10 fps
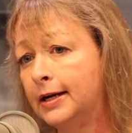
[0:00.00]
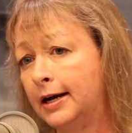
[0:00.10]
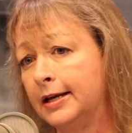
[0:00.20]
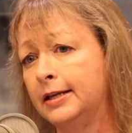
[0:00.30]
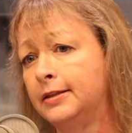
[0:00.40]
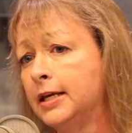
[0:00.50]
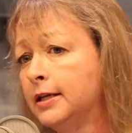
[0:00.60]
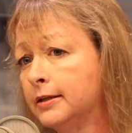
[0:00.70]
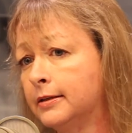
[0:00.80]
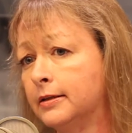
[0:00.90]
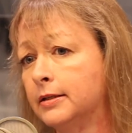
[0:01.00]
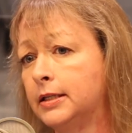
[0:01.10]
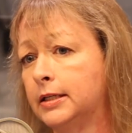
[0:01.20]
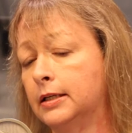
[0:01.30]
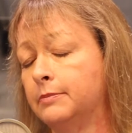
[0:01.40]
I think
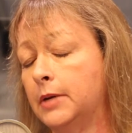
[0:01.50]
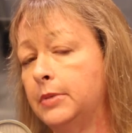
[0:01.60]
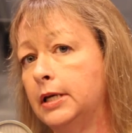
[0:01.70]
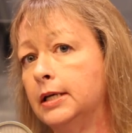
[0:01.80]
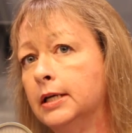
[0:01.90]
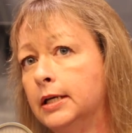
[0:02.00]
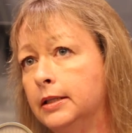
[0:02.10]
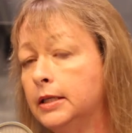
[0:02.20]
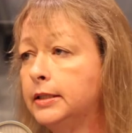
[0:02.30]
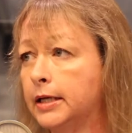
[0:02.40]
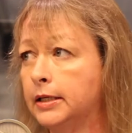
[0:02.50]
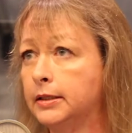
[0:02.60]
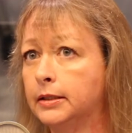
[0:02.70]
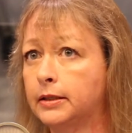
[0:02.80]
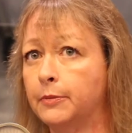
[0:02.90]
that maybe these
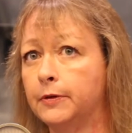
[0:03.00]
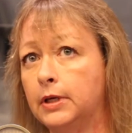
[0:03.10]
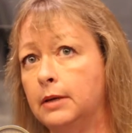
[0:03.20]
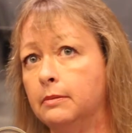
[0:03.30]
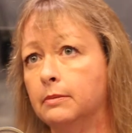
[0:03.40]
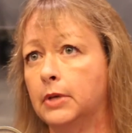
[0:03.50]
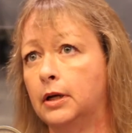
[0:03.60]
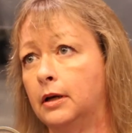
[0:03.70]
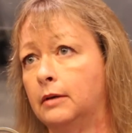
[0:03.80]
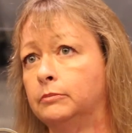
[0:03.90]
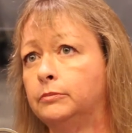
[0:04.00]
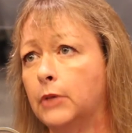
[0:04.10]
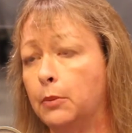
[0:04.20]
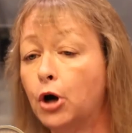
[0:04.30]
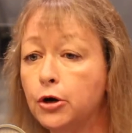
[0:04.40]
days some of the um,
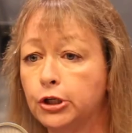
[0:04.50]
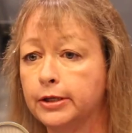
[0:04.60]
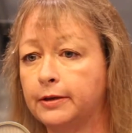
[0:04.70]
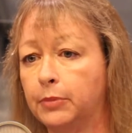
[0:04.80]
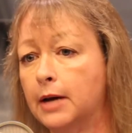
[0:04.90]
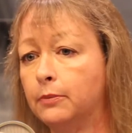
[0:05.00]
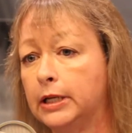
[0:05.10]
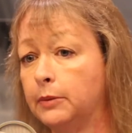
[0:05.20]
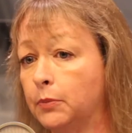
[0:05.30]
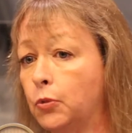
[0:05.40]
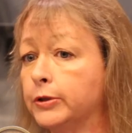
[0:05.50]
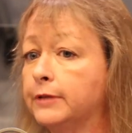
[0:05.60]
approaches have become a little bit more